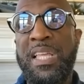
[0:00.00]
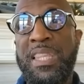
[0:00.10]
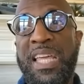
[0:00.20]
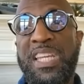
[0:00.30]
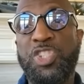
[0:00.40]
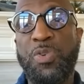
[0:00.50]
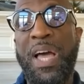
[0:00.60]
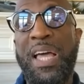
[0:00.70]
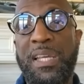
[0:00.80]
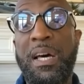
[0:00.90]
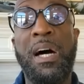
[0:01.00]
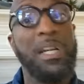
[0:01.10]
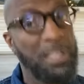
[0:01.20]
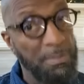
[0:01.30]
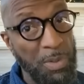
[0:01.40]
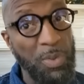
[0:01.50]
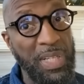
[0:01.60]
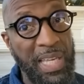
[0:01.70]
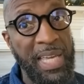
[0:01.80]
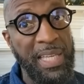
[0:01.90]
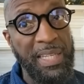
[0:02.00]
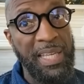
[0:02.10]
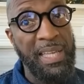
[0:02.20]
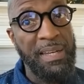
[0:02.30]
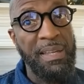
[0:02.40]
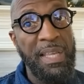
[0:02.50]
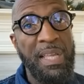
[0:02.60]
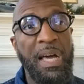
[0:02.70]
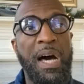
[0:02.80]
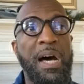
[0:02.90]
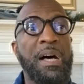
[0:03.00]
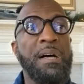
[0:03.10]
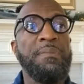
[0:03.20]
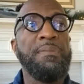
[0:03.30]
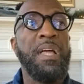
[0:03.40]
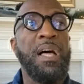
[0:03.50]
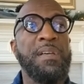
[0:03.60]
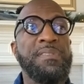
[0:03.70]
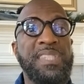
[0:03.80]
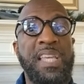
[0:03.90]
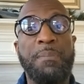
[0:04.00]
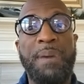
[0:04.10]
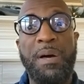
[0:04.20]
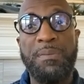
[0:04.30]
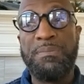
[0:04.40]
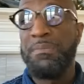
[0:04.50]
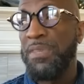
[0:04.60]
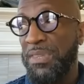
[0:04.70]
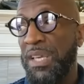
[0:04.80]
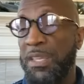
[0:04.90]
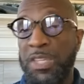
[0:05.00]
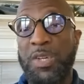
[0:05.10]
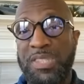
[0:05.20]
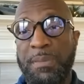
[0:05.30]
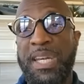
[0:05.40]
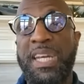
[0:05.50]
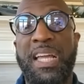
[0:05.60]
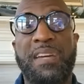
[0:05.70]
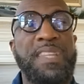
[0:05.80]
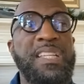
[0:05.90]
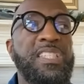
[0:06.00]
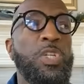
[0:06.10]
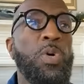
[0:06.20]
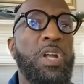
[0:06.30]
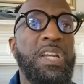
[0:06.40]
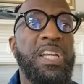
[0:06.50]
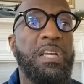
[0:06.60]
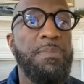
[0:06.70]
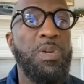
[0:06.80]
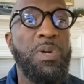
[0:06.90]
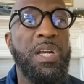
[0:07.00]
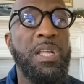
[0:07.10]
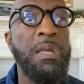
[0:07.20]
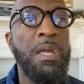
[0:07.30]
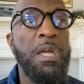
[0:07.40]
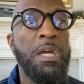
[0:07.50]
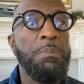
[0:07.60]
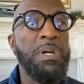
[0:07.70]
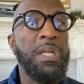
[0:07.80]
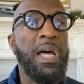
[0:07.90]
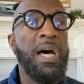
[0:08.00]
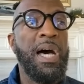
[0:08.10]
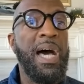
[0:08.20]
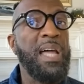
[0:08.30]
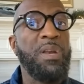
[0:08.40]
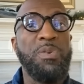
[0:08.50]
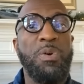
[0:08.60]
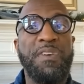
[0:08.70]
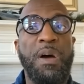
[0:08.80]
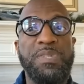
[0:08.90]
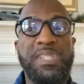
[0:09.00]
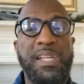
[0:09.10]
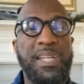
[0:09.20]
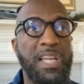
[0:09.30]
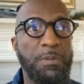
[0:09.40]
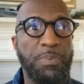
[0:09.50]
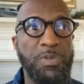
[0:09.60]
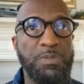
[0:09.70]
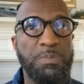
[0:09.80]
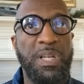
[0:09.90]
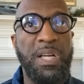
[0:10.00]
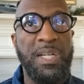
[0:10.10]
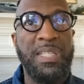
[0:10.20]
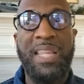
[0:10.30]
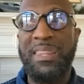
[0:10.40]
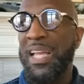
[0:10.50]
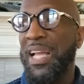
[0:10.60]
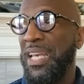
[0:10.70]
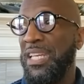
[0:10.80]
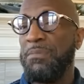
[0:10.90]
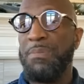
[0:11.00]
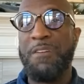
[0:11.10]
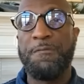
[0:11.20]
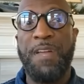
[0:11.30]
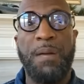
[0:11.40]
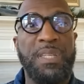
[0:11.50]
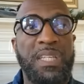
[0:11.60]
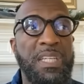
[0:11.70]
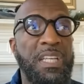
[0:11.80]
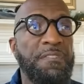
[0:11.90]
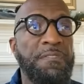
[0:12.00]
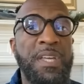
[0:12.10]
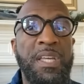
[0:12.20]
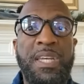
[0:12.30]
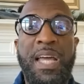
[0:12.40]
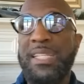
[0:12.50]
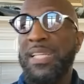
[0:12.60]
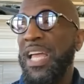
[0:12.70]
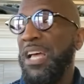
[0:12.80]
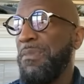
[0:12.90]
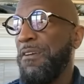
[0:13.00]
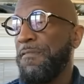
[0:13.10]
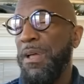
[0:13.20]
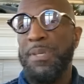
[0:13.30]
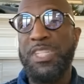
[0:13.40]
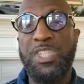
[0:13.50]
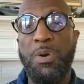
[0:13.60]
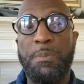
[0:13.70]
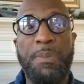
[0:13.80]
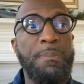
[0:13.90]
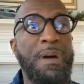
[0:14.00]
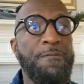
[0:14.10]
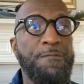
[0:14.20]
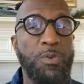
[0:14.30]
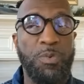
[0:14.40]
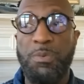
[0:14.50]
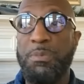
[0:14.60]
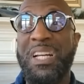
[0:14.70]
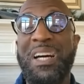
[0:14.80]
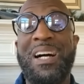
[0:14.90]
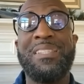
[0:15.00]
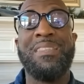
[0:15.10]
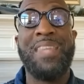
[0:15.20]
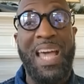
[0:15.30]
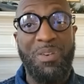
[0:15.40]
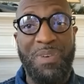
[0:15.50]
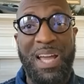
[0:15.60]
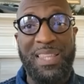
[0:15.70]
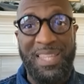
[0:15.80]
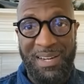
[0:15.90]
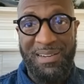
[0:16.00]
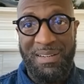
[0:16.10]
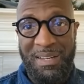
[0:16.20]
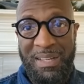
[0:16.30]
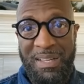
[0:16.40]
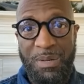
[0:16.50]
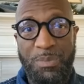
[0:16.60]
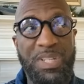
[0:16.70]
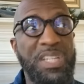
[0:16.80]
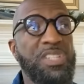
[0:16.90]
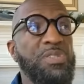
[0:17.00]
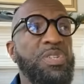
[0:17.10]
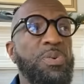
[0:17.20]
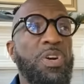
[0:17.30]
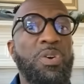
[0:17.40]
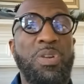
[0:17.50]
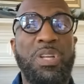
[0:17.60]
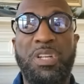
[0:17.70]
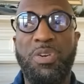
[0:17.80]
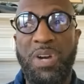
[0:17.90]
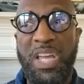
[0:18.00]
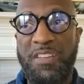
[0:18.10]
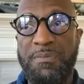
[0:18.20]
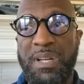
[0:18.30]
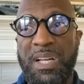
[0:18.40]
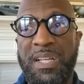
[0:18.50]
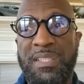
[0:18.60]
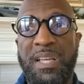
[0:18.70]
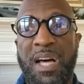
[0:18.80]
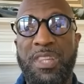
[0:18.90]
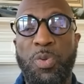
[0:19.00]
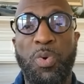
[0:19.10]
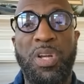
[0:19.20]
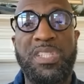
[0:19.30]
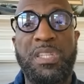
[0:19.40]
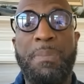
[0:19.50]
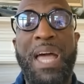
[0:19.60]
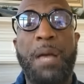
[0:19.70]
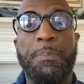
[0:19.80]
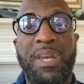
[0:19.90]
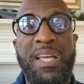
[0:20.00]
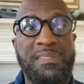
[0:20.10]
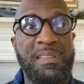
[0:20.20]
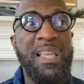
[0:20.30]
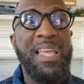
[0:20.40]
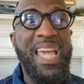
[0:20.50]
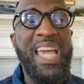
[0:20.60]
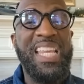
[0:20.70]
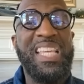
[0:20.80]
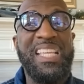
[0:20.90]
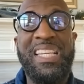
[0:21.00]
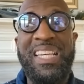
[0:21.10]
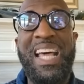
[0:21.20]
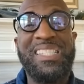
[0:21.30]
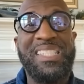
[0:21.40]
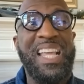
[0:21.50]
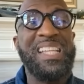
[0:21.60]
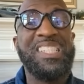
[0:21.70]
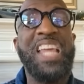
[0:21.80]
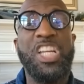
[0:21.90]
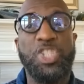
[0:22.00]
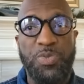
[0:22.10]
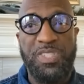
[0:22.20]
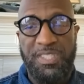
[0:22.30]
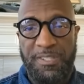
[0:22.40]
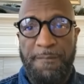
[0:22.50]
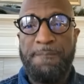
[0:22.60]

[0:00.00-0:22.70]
that he's trying to uh, communicate and uh, uh, say about that, you know, some of the negative things that's going on in the community. But uh, I don't know if I would take that approach because I think I love my family enough not to have my family show up at my funeral because that right there will get you to an early grave because uh, the world is a bad place and he and that's that's dangerous.